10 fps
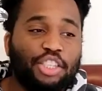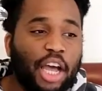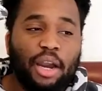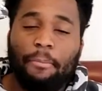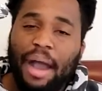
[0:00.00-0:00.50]

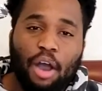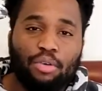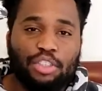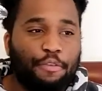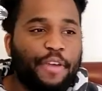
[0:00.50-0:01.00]
not
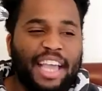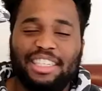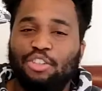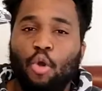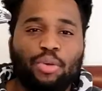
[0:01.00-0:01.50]
about the
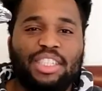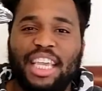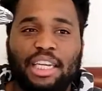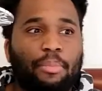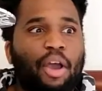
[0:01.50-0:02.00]
fact no one's
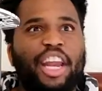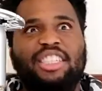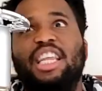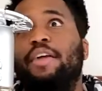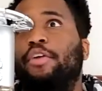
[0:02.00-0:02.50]
saying LeBron
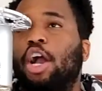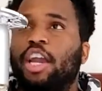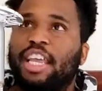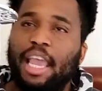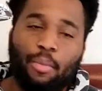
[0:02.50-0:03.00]
has never
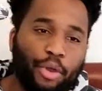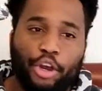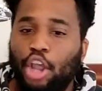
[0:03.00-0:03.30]
got a game winner.